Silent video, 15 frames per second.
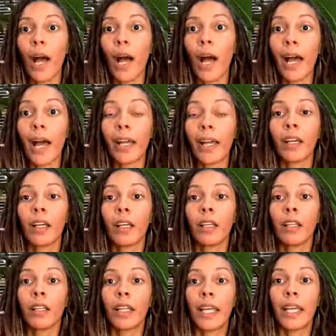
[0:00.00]
which is
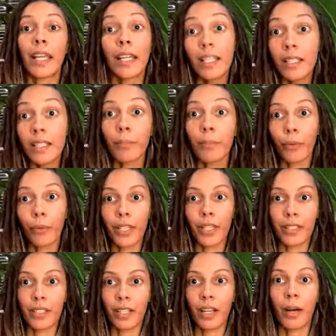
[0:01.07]
why it is
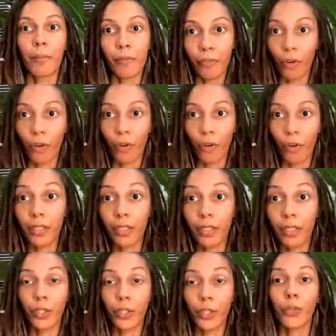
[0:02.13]
important to come
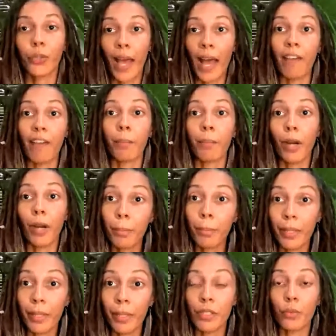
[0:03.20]
forward when you have a
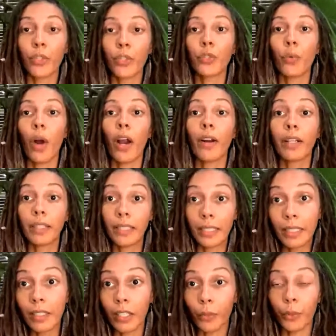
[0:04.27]
purpose, when you are a
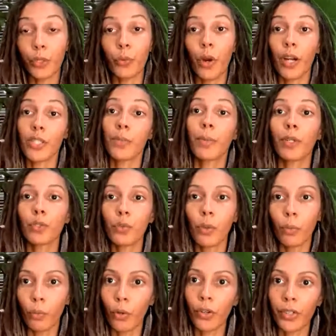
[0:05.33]
leader, when you are a
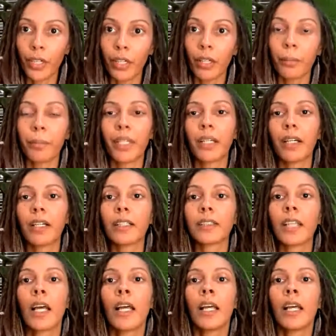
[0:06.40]
spiritual warrior, because